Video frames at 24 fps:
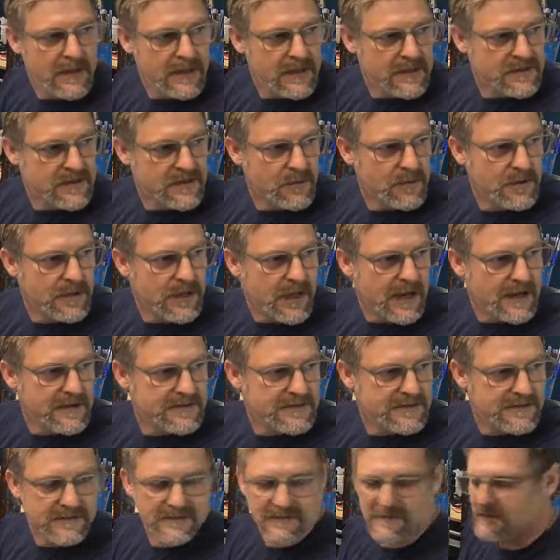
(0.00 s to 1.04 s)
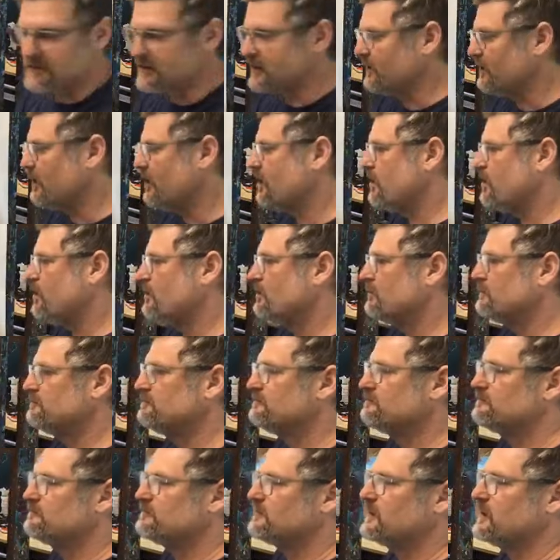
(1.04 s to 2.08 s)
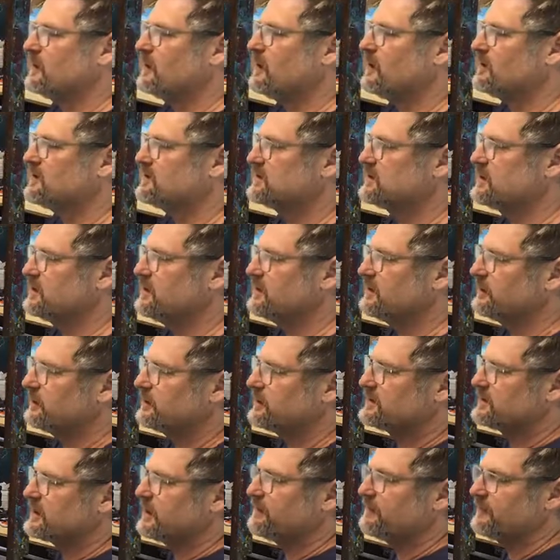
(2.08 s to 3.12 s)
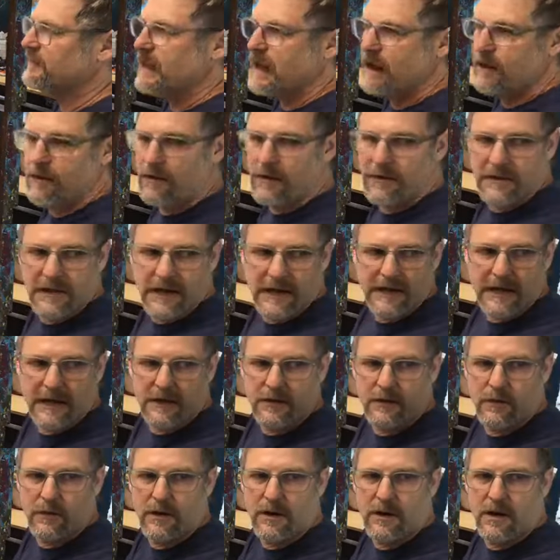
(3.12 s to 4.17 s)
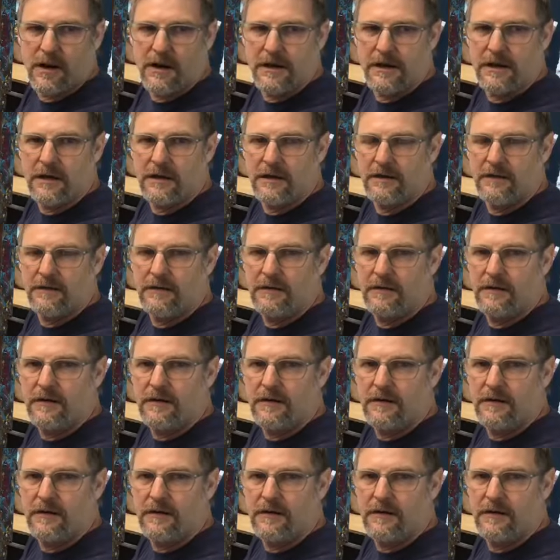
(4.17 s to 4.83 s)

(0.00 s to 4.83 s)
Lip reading: so you guys can all see the little sunflower that I got going on here.